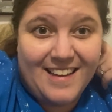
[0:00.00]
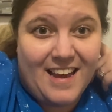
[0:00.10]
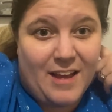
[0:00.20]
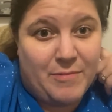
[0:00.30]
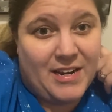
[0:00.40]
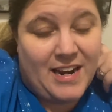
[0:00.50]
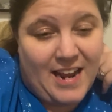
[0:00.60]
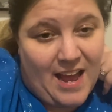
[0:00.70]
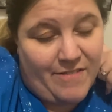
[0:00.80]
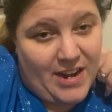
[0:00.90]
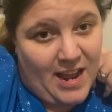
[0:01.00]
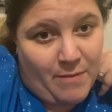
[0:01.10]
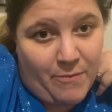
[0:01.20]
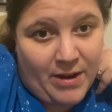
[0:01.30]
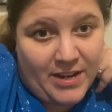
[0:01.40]
I mean, I haven't had
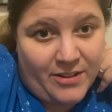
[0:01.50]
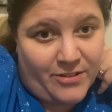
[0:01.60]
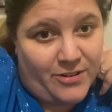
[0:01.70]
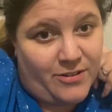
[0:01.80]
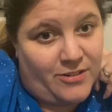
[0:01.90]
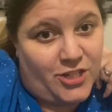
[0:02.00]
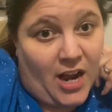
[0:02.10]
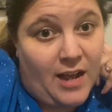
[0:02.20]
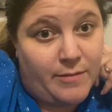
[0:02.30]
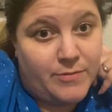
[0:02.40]
my regular job